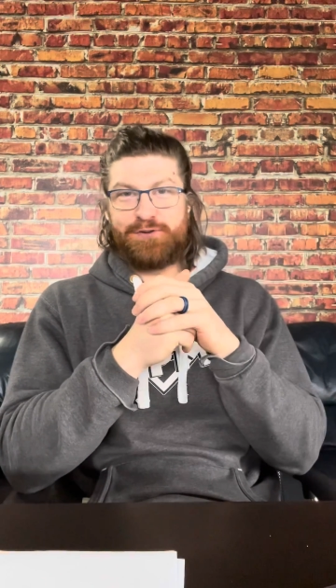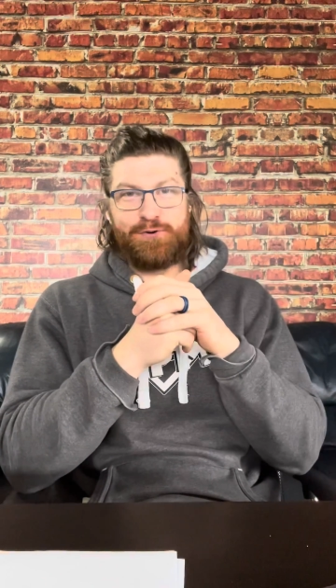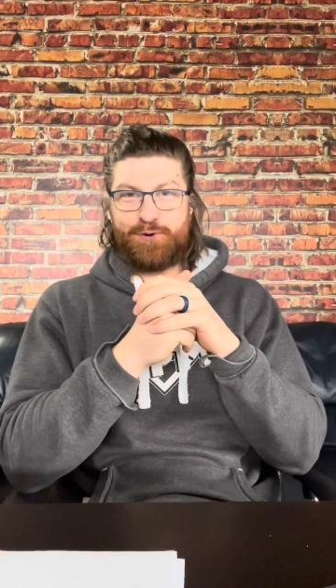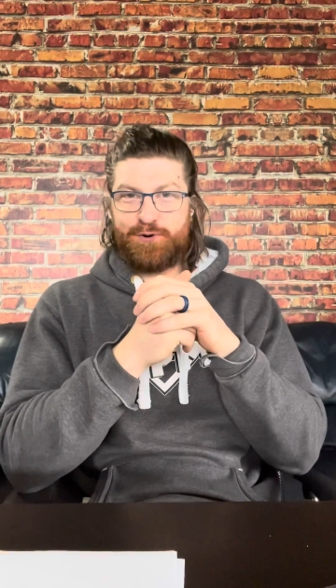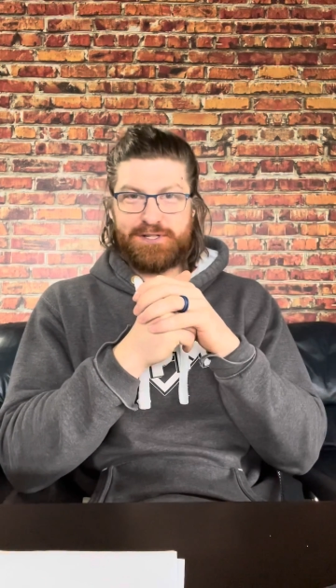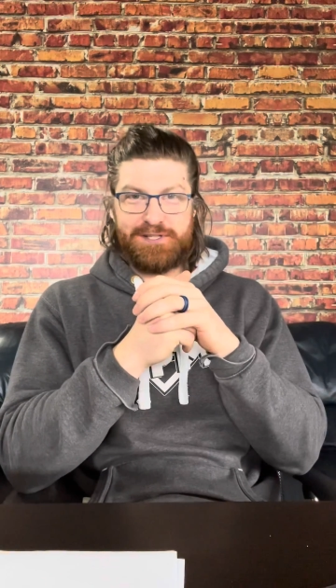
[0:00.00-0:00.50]
No,
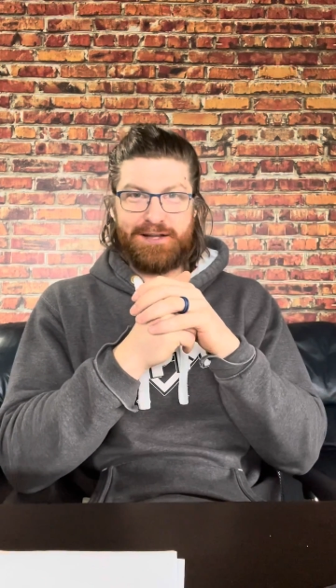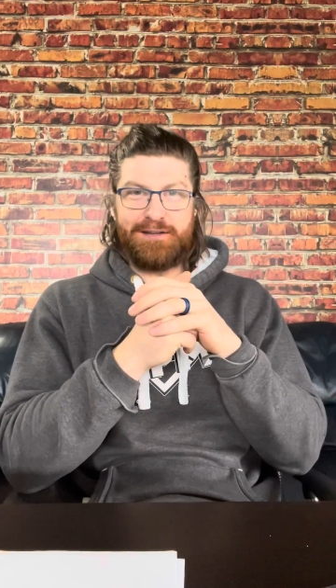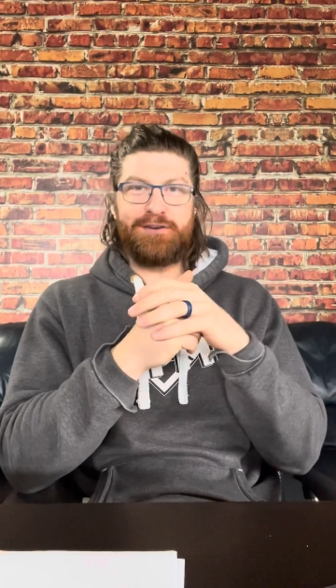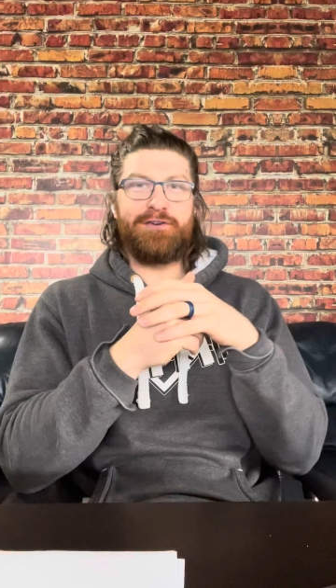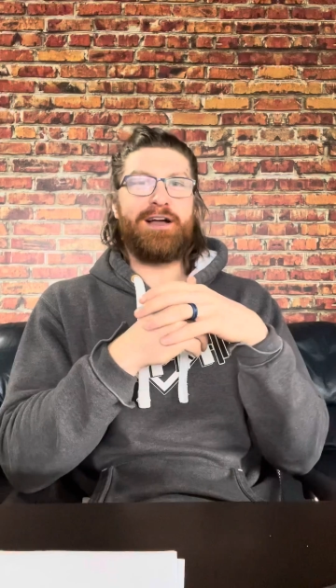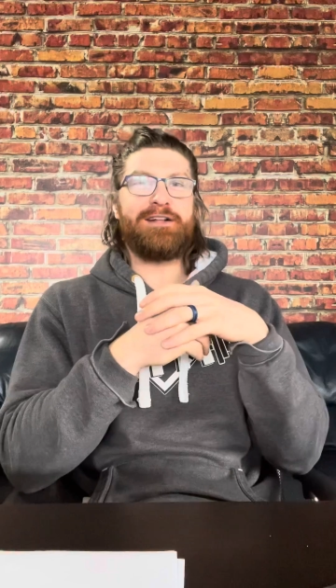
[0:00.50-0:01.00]
of course
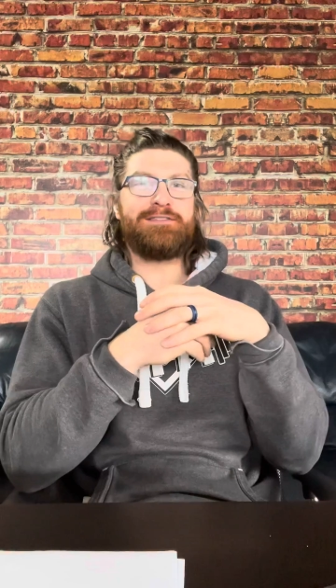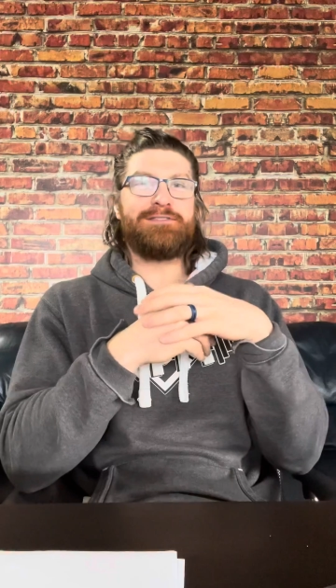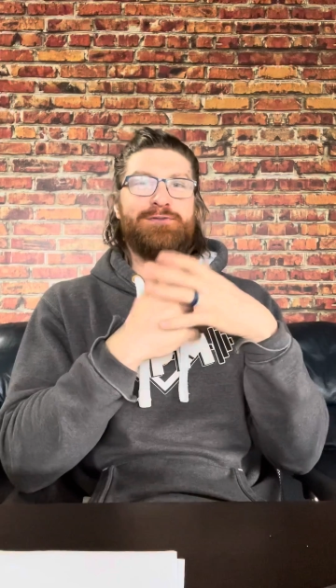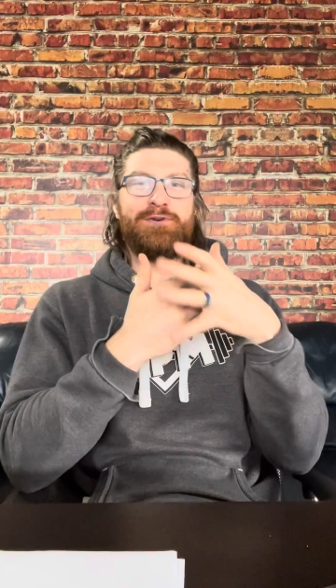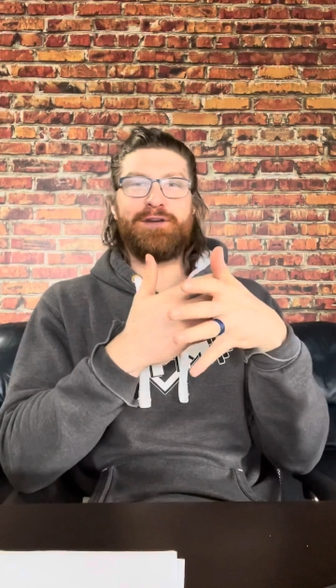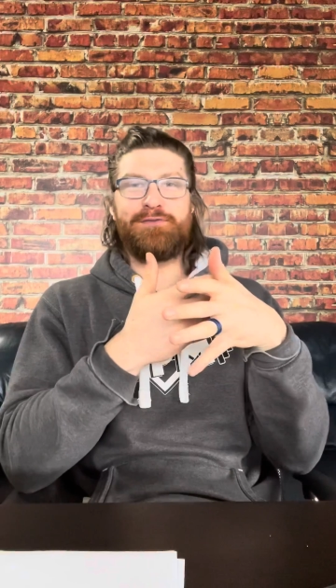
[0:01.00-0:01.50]
not. You're not
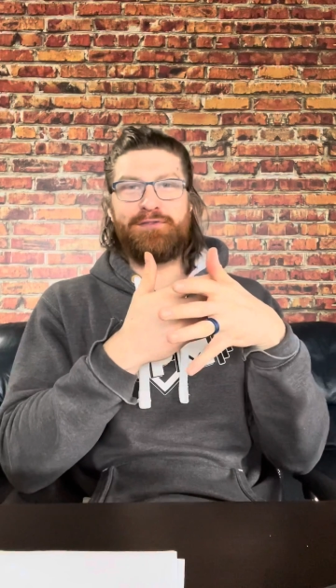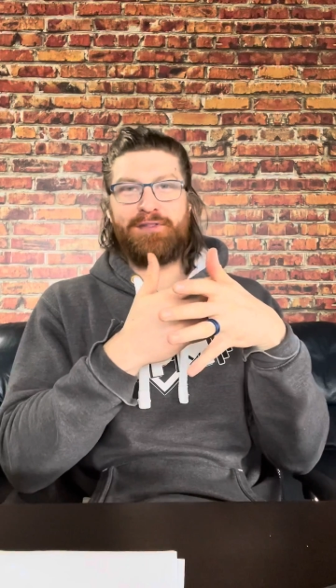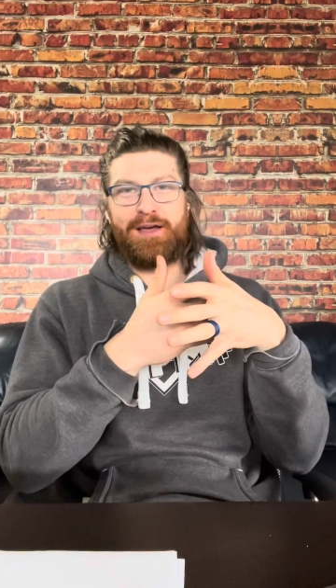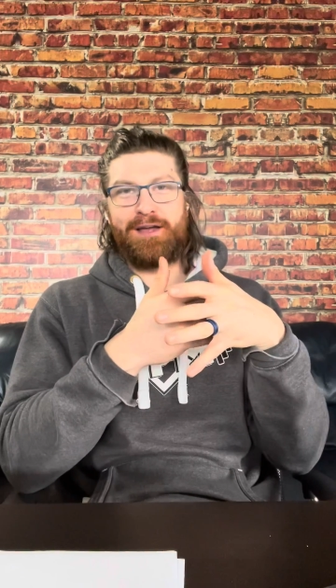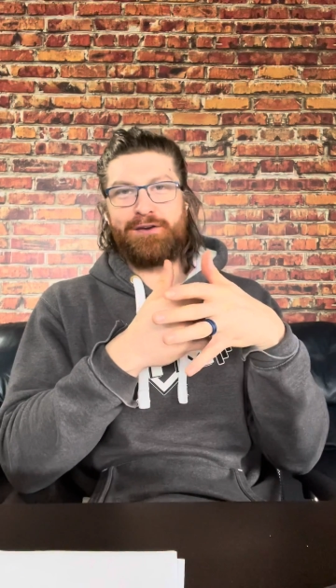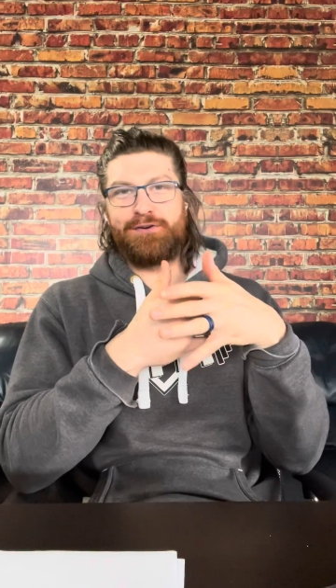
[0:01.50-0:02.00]
doing it for that.